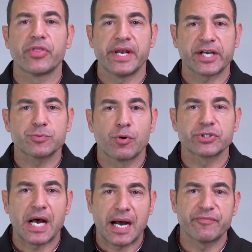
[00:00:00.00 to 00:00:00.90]
The next
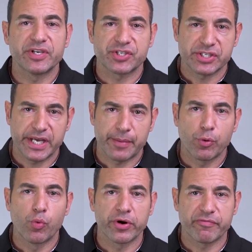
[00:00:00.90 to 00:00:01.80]
most obvious step
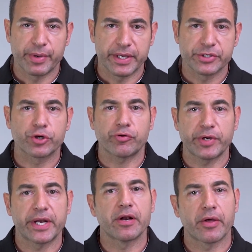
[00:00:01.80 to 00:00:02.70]
would have been to
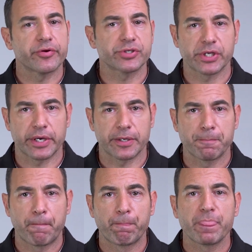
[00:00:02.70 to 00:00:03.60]
create another study.
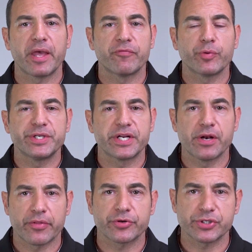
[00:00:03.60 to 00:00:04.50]
And if we did
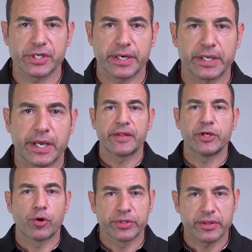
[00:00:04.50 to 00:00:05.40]
another study and
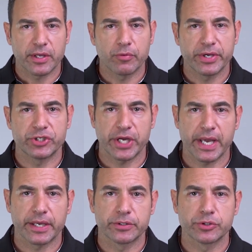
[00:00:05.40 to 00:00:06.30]
the only thing we
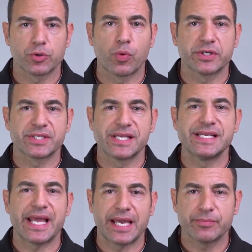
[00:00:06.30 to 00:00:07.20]
changed was the
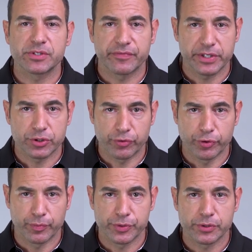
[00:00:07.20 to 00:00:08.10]
names of these
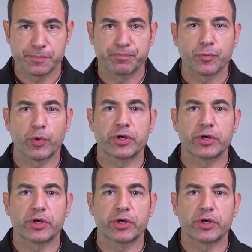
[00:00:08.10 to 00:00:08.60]
groups, we